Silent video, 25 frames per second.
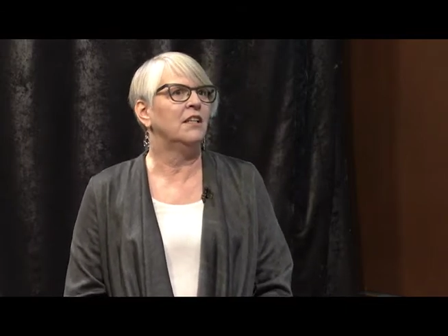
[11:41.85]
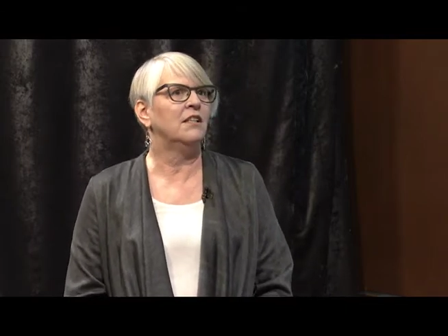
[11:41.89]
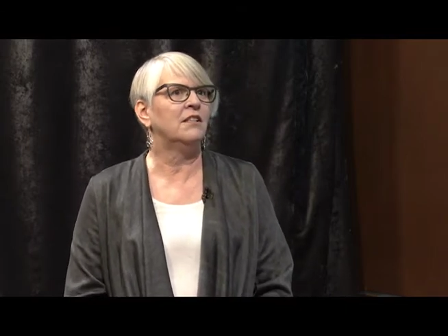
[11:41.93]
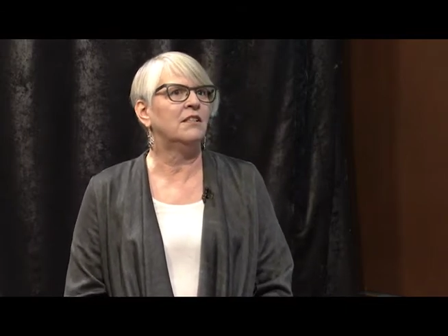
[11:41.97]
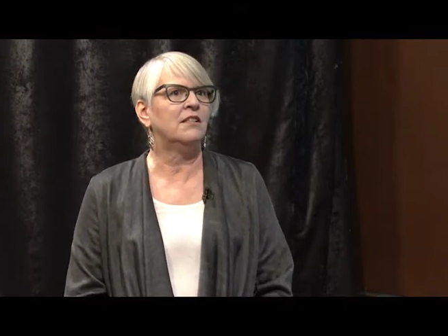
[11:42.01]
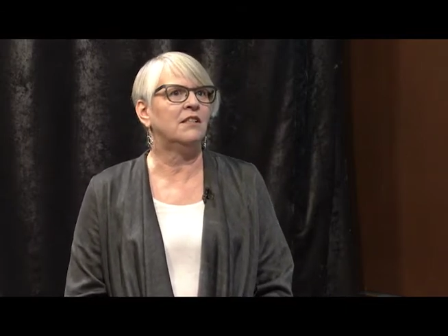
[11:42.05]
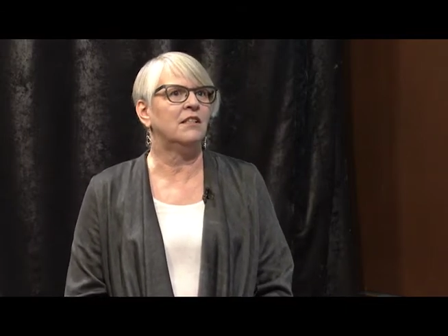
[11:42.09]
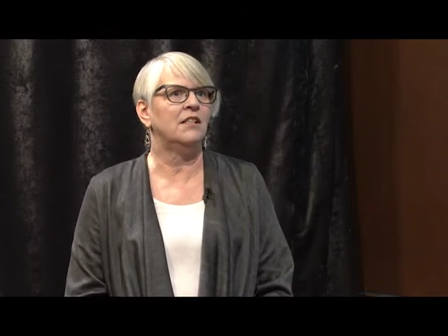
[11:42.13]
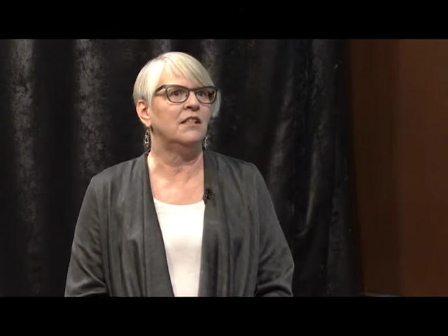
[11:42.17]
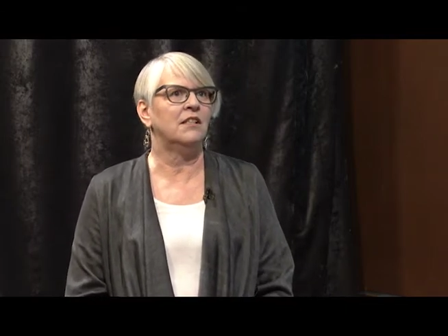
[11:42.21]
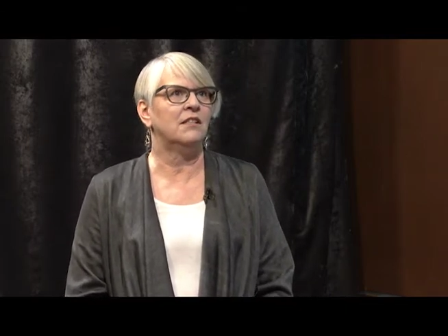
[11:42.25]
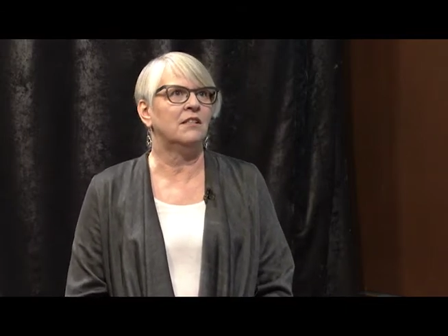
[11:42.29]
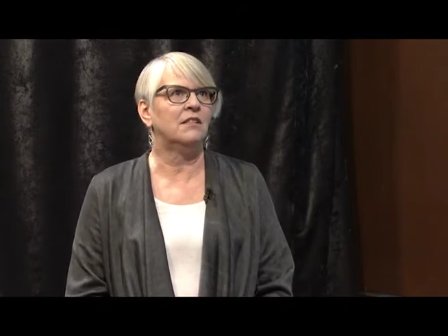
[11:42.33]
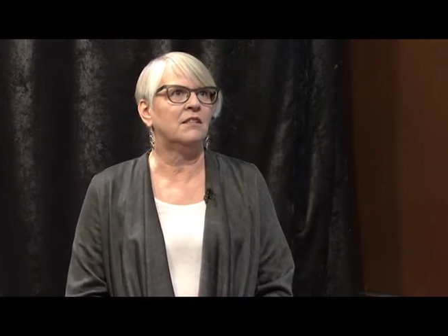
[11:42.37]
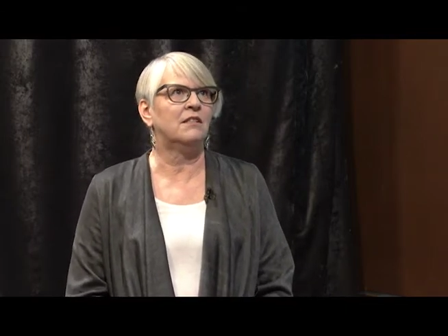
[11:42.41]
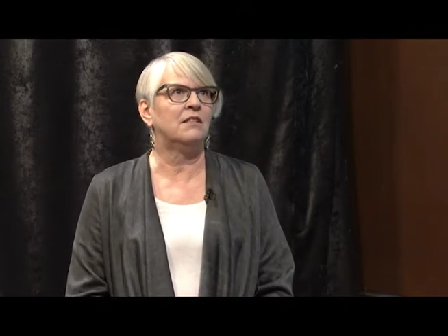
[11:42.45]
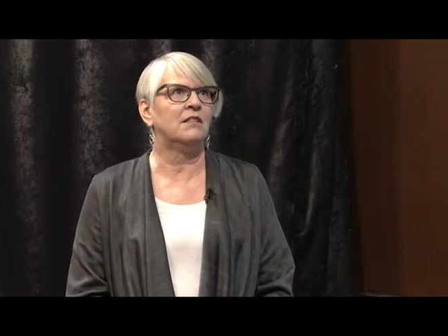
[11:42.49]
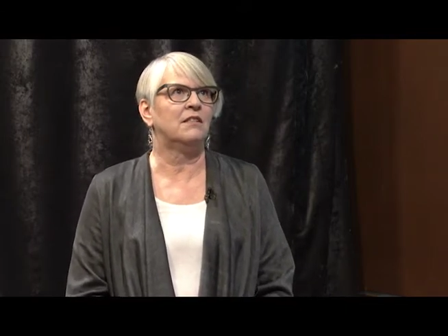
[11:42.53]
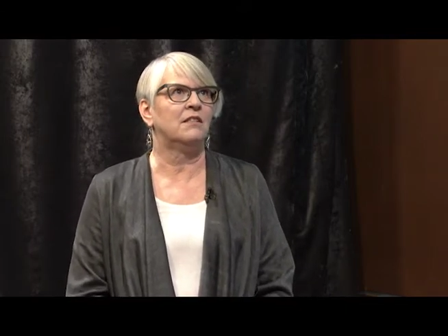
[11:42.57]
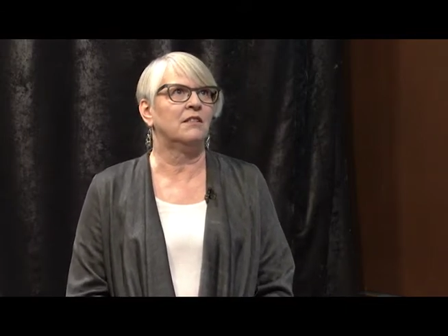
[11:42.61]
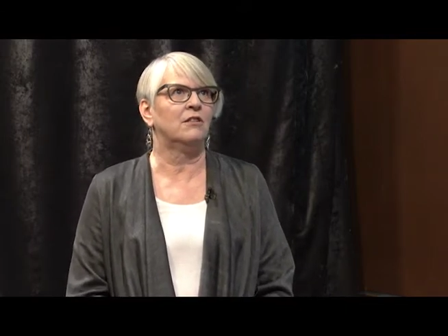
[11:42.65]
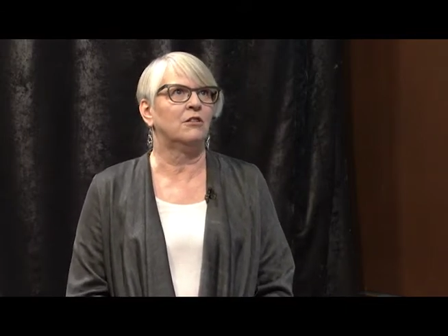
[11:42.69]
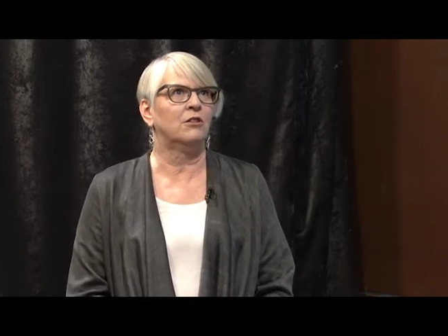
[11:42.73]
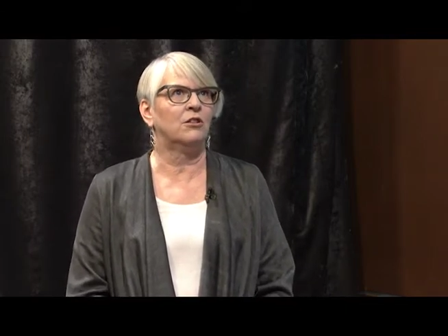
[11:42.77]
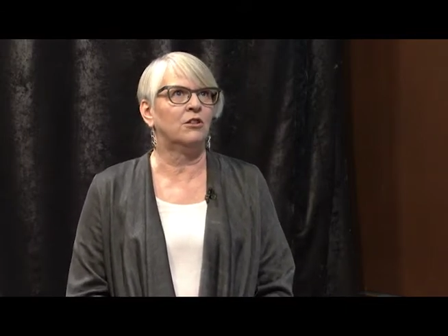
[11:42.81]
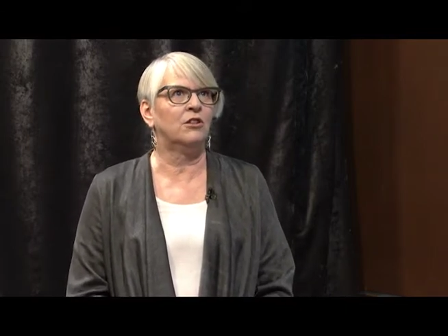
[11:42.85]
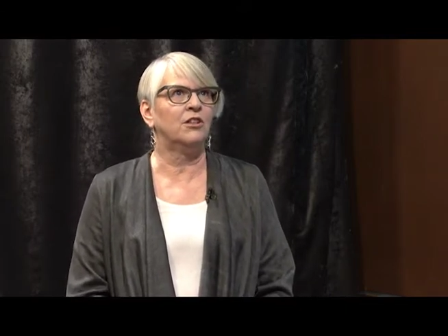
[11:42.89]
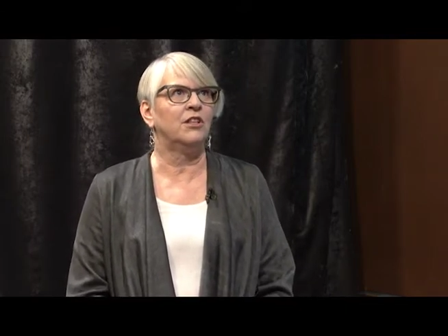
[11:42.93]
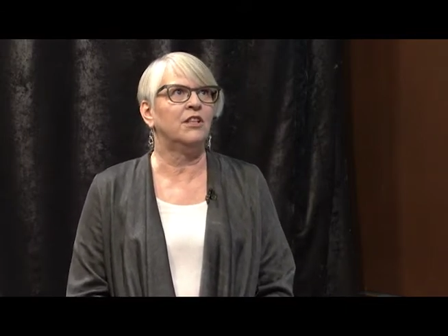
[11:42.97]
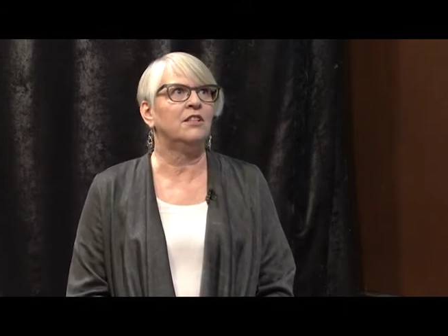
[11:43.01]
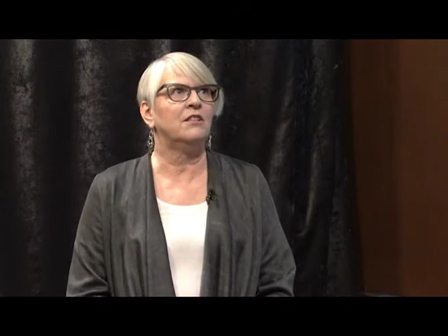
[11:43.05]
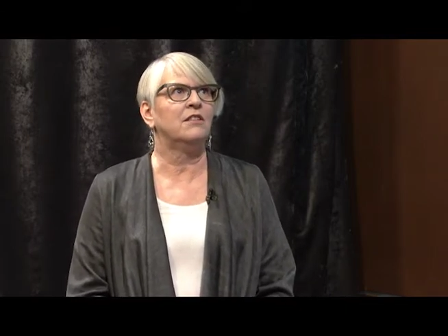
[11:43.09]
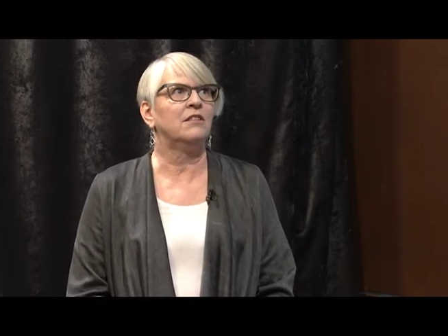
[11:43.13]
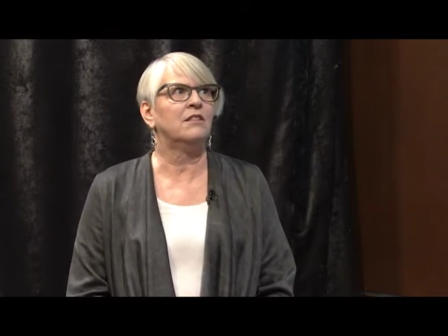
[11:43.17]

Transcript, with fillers: It's it's learning